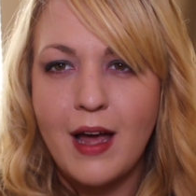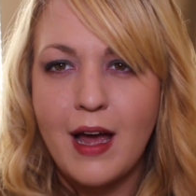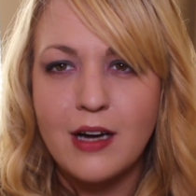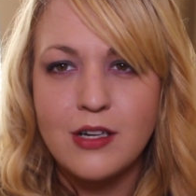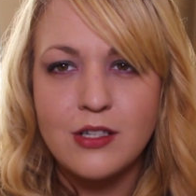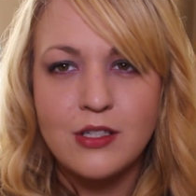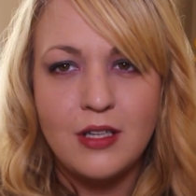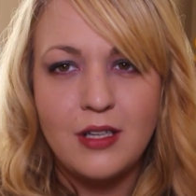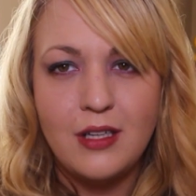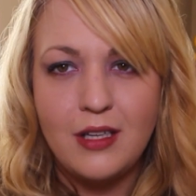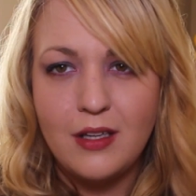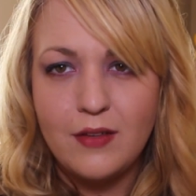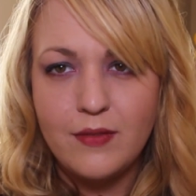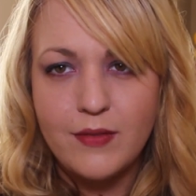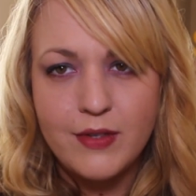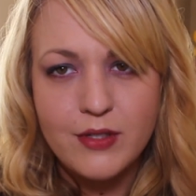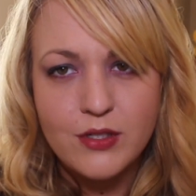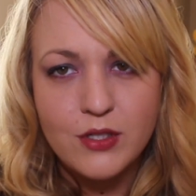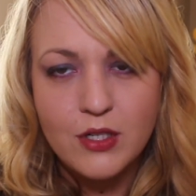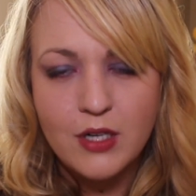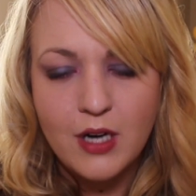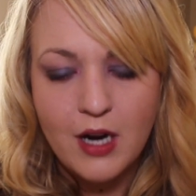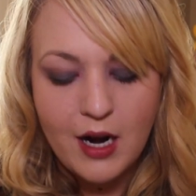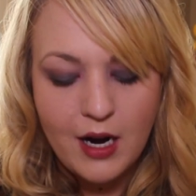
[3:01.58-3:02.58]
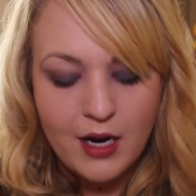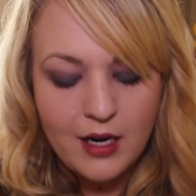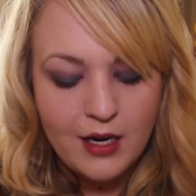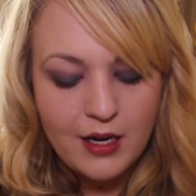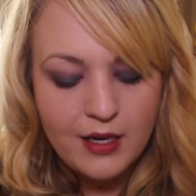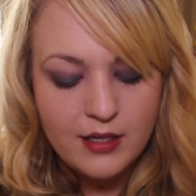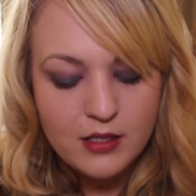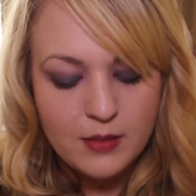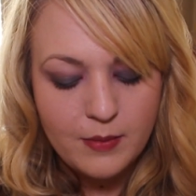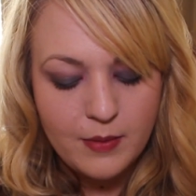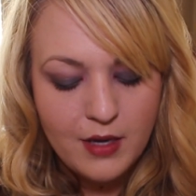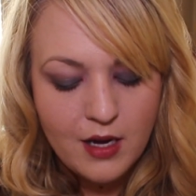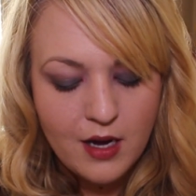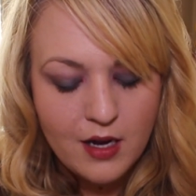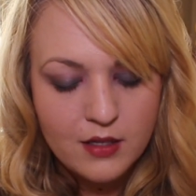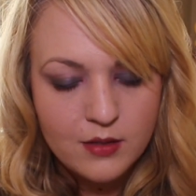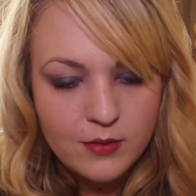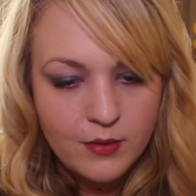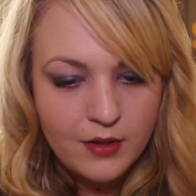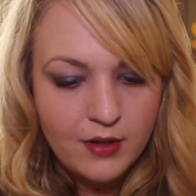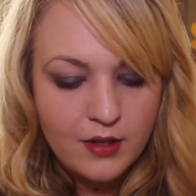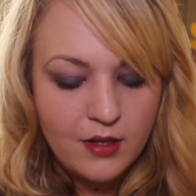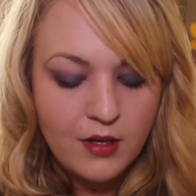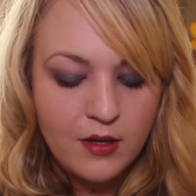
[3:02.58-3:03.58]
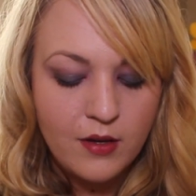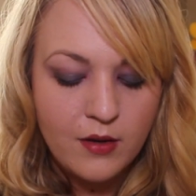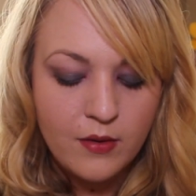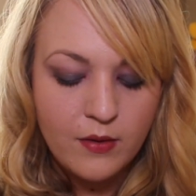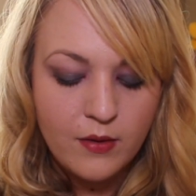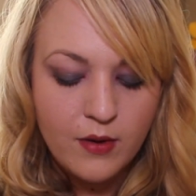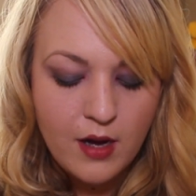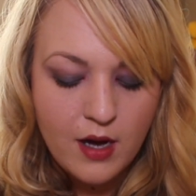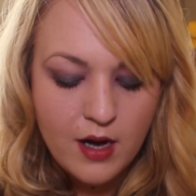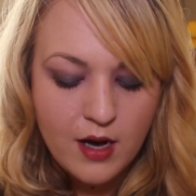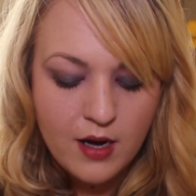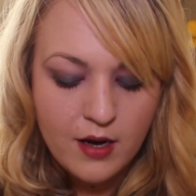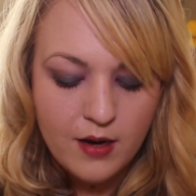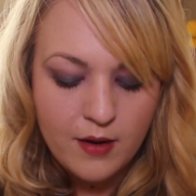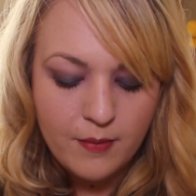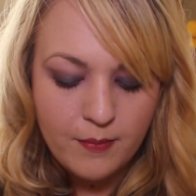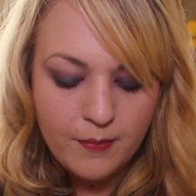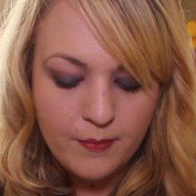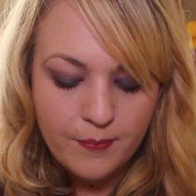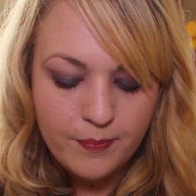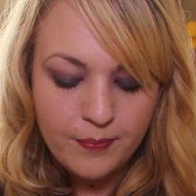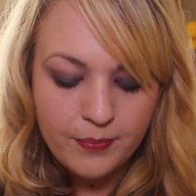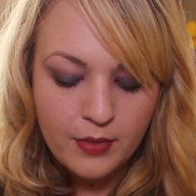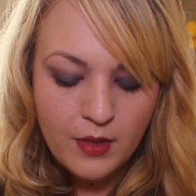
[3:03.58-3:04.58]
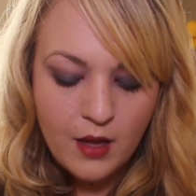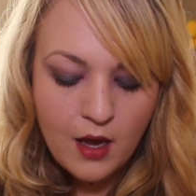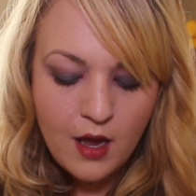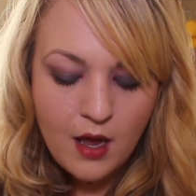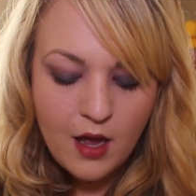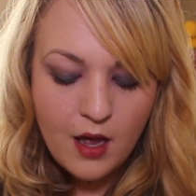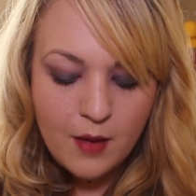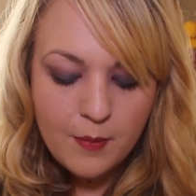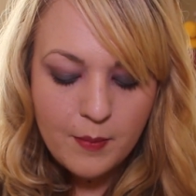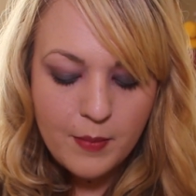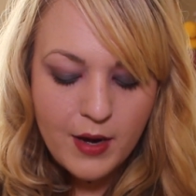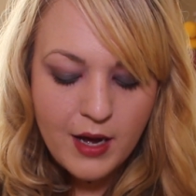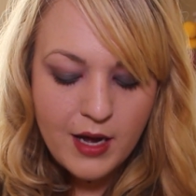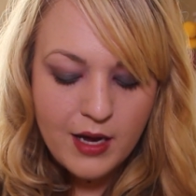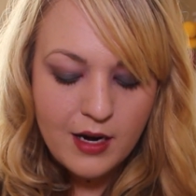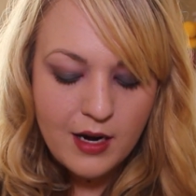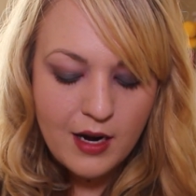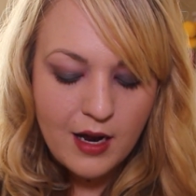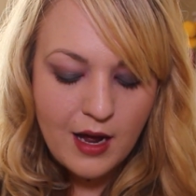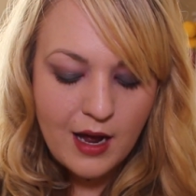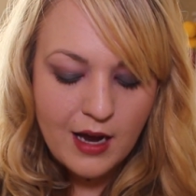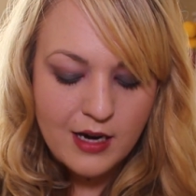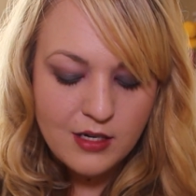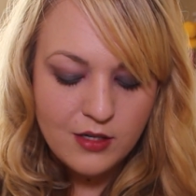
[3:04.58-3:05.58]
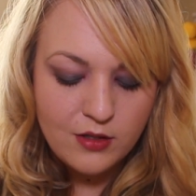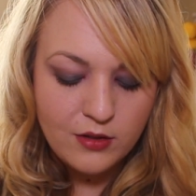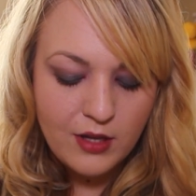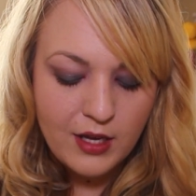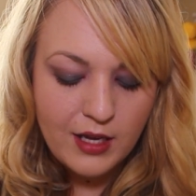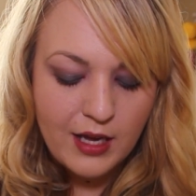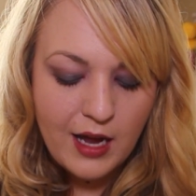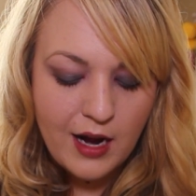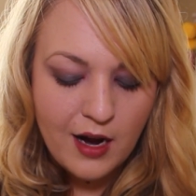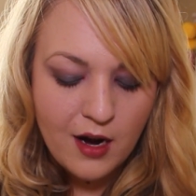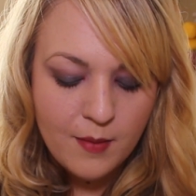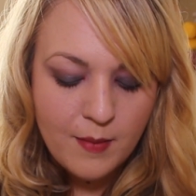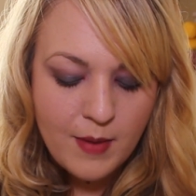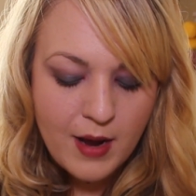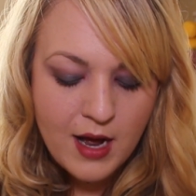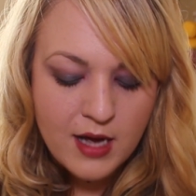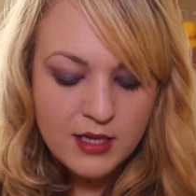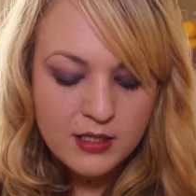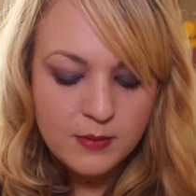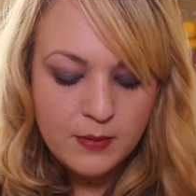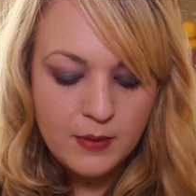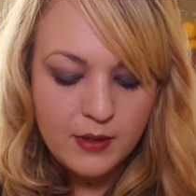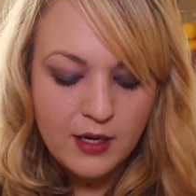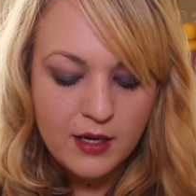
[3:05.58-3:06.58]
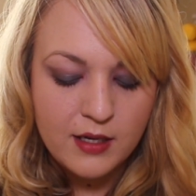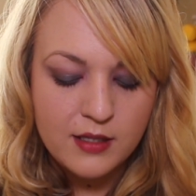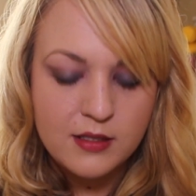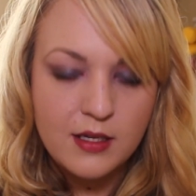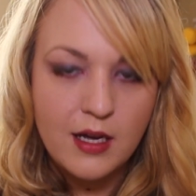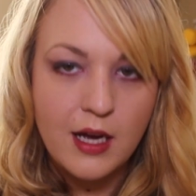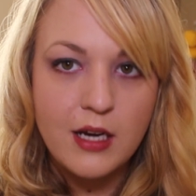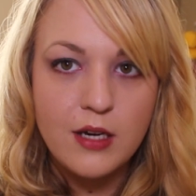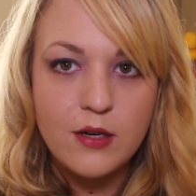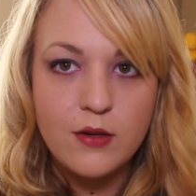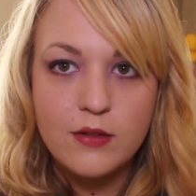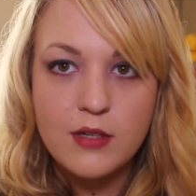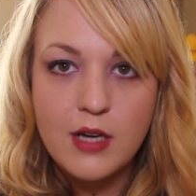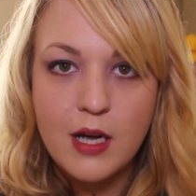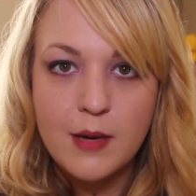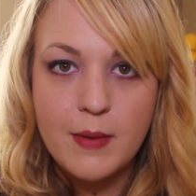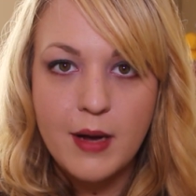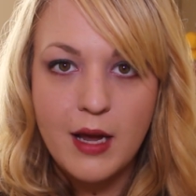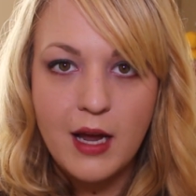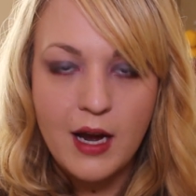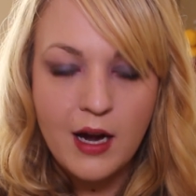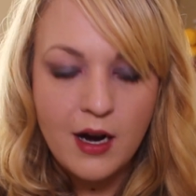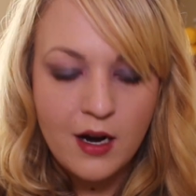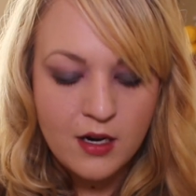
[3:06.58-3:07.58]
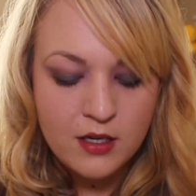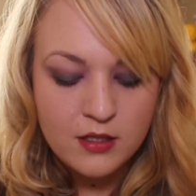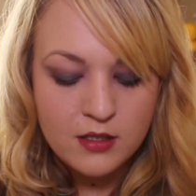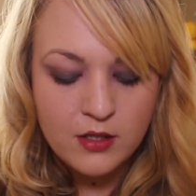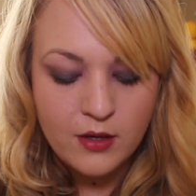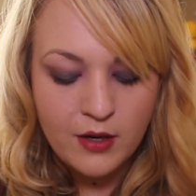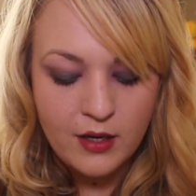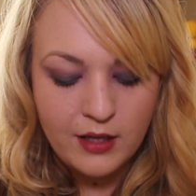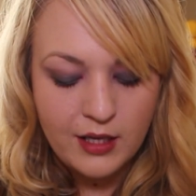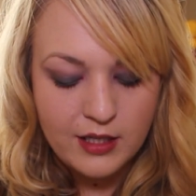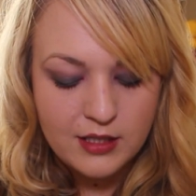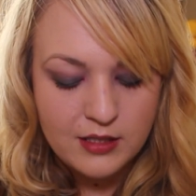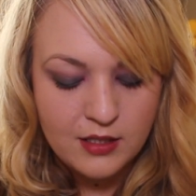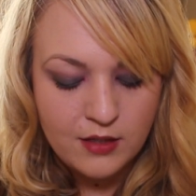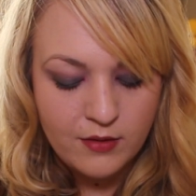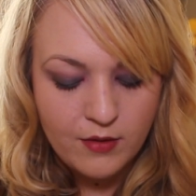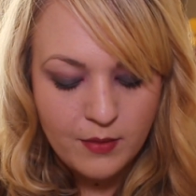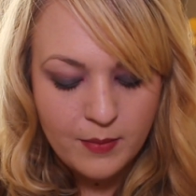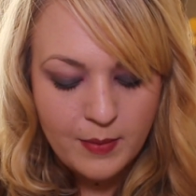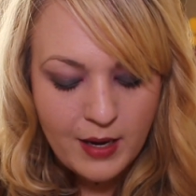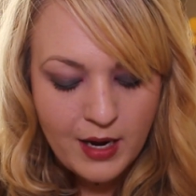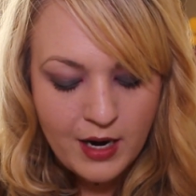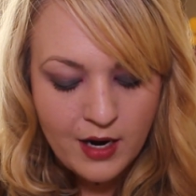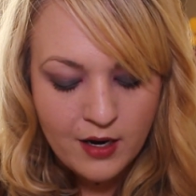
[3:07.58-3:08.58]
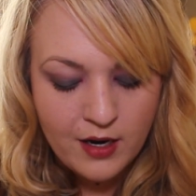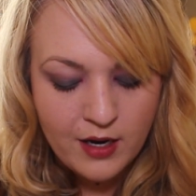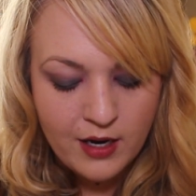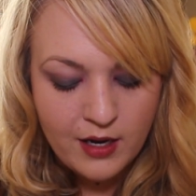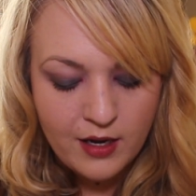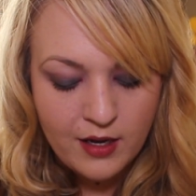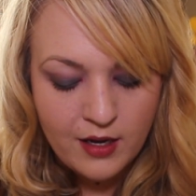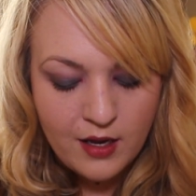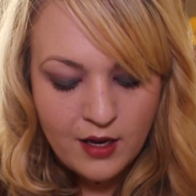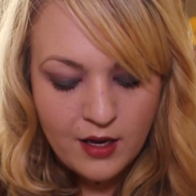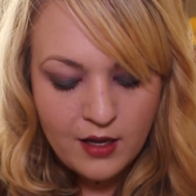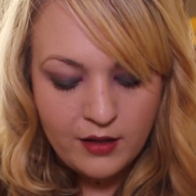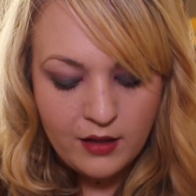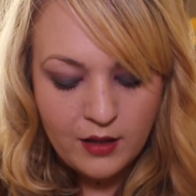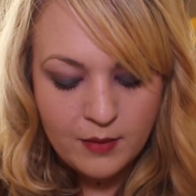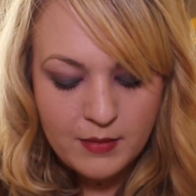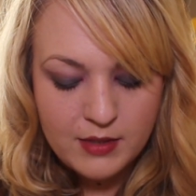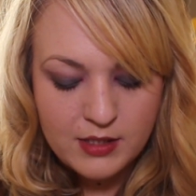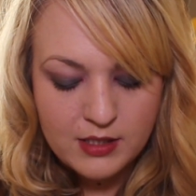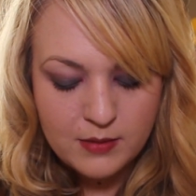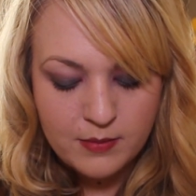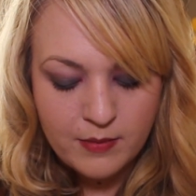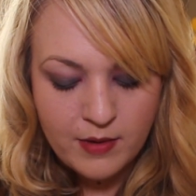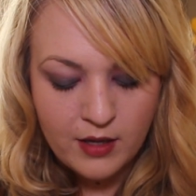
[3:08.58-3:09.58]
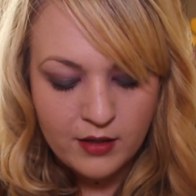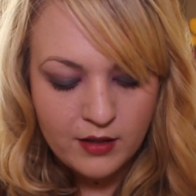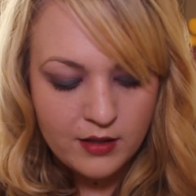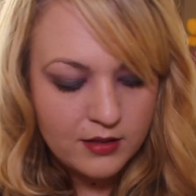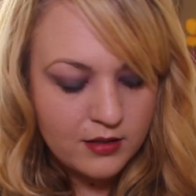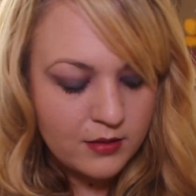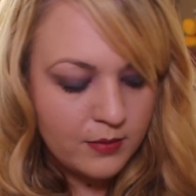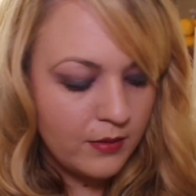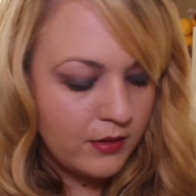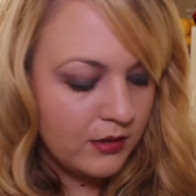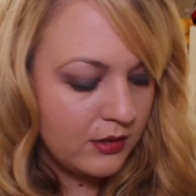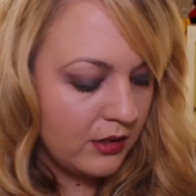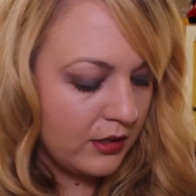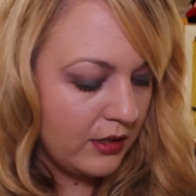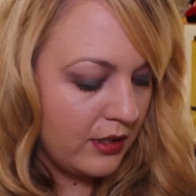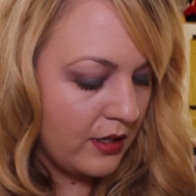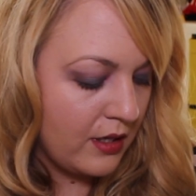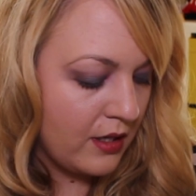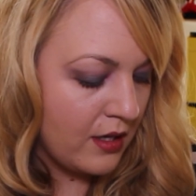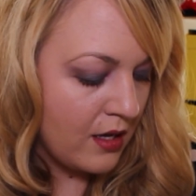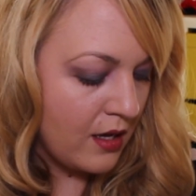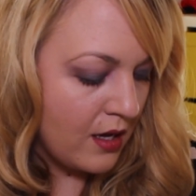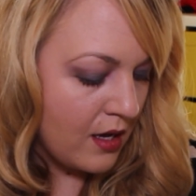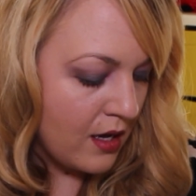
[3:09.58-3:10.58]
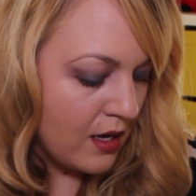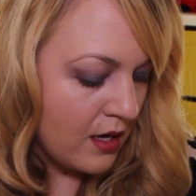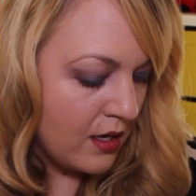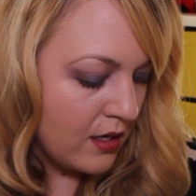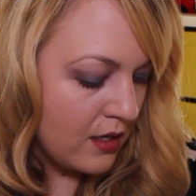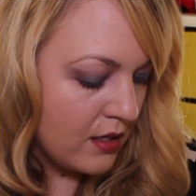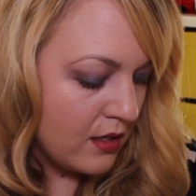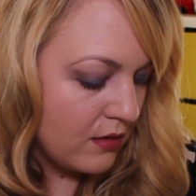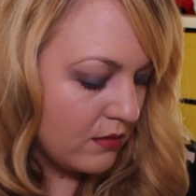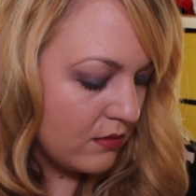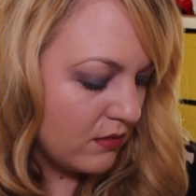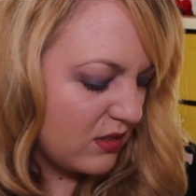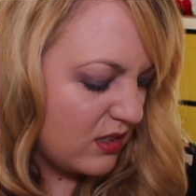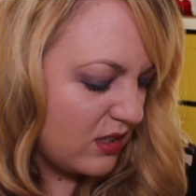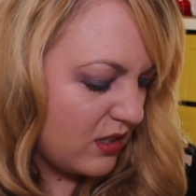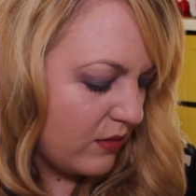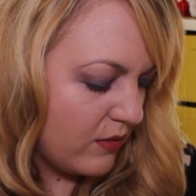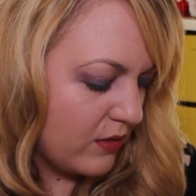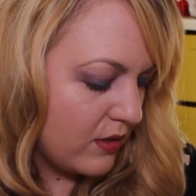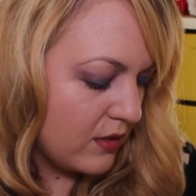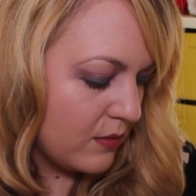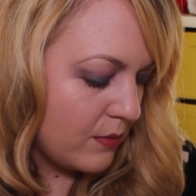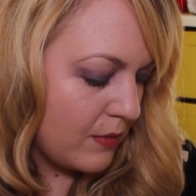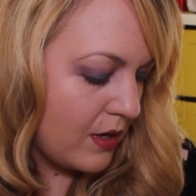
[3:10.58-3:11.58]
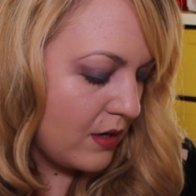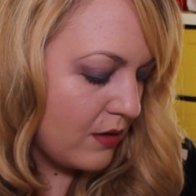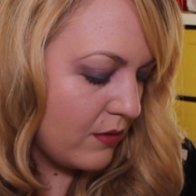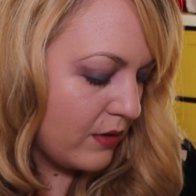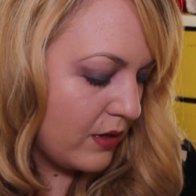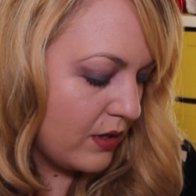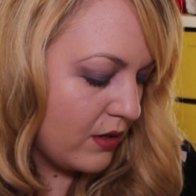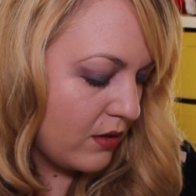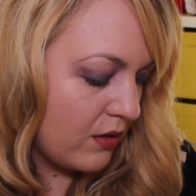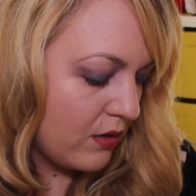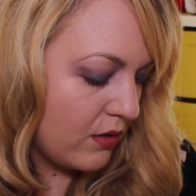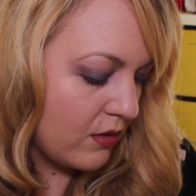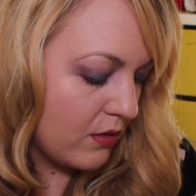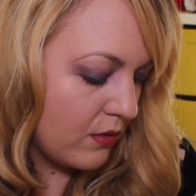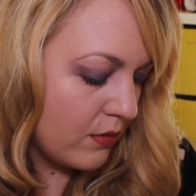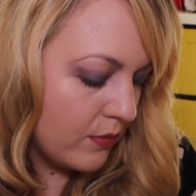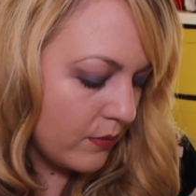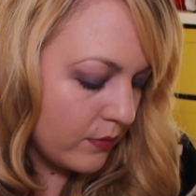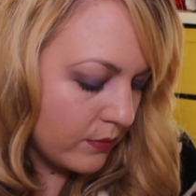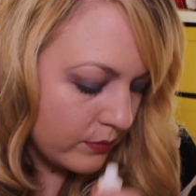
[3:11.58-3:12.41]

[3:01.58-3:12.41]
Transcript: I actually even tried it, to be honest with you, but I do like hair masks because I do dye my hair, so I like to repair it. Let me smell this. Supposedly, let's see what it's made with.